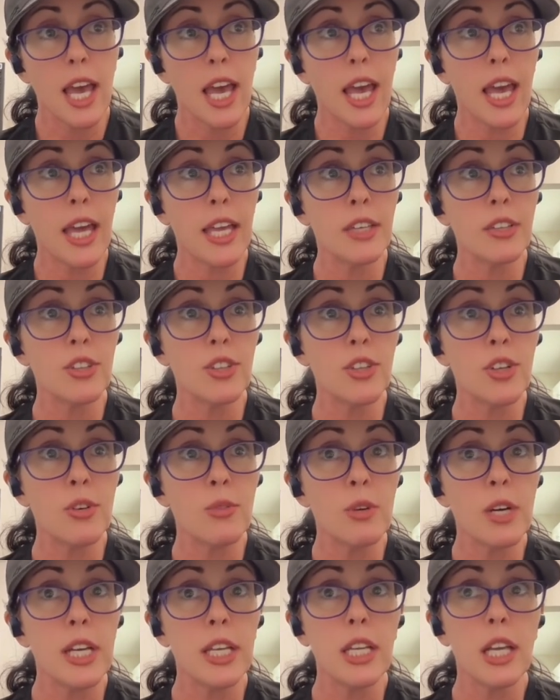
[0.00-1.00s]
And you know
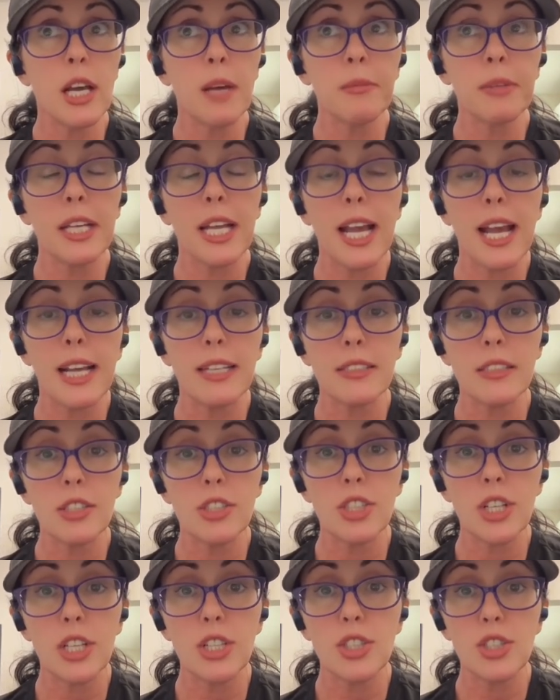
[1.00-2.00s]
what? I'm going to ask the
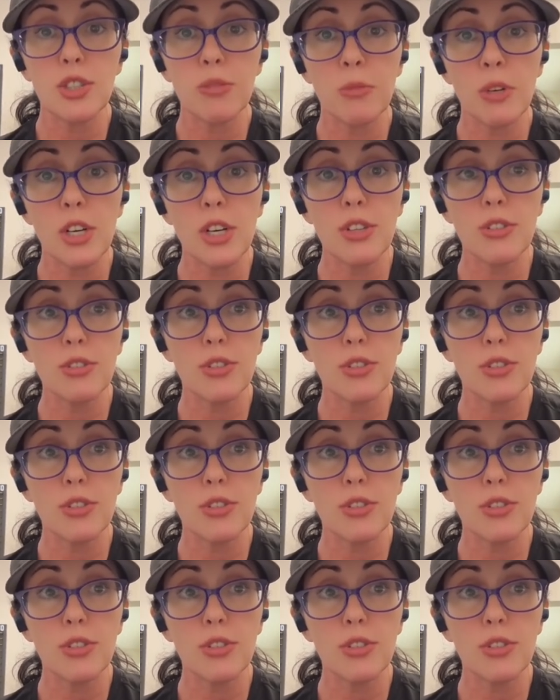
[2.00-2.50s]
judge tomorrow